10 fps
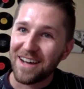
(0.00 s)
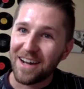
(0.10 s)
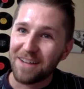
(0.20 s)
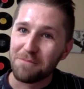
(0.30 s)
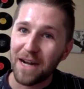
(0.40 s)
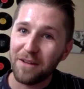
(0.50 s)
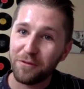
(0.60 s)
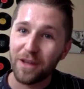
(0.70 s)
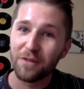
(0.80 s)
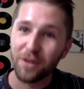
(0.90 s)
my
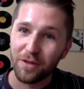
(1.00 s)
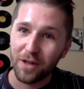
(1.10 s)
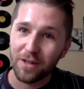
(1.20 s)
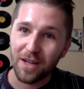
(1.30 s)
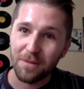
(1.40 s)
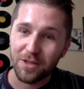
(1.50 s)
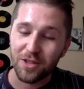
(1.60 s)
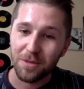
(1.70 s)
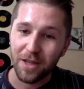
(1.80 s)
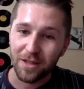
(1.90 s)
favorite of all time is
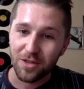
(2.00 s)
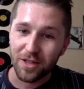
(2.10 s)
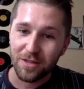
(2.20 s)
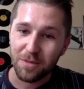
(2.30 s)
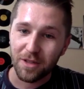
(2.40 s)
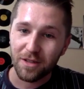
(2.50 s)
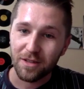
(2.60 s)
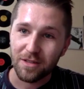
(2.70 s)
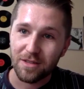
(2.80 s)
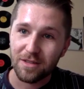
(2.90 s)
Jimi Hendrix,
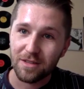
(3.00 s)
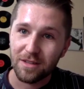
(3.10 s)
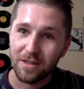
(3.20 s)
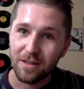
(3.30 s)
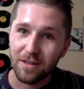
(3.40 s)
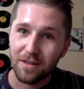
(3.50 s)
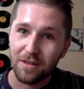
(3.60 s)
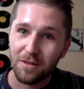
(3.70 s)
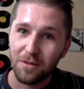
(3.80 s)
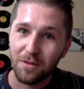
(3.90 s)
because
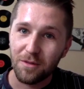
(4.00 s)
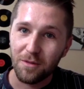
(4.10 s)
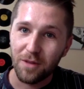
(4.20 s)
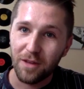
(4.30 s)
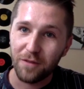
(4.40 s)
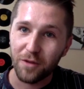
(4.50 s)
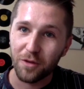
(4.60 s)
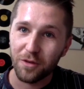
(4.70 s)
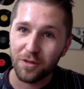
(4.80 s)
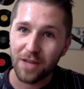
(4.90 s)
if
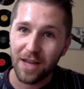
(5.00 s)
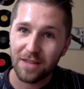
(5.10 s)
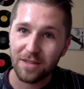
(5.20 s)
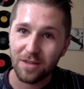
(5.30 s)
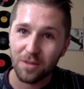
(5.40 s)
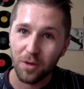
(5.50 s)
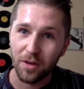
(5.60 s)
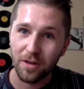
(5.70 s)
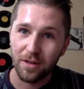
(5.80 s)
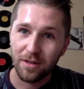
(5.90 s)
you're to ask
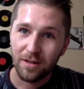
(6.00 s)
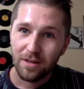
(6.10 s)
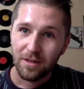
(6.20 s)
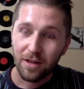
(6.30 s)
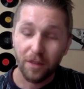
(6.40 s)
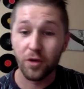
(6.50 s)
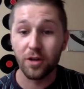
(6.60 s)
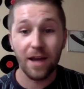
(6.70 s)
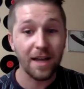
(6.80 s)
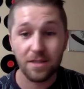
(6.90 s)
Jimi
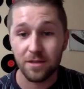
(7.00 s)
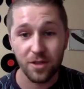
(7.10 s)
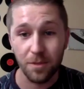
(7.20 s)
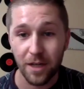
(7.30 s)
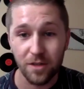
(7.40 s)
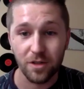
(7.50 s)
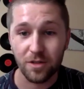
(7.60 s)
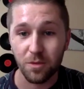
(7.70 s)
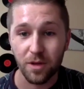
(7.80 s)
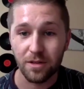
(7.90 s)

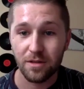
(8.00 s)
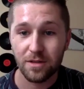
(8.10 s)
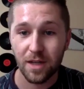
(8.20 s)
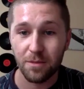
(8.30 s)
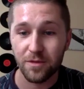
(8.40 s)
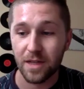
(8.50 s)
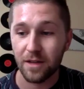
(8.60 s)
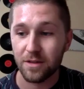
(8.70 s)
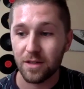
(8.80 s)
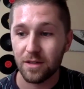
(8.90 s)
Hendrix what type of
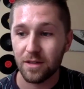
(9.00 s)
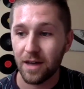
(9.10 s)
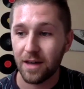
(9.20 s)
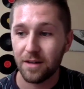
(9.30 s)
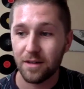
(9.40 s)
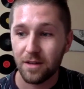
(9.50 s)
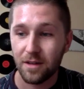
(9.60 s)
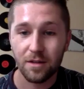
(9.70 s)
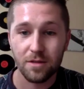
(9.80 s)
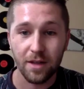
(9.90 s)
sounds he had,
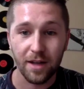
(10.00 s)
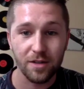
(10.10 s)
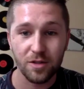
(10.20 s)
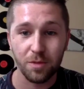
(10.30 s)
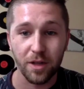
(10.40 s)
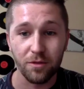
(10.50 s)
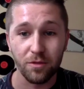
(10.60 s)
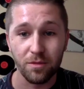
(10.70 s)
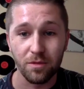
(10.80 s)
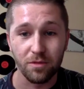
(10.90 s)
he's like, I just
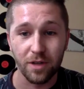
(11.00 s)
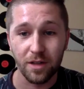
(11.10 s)
play really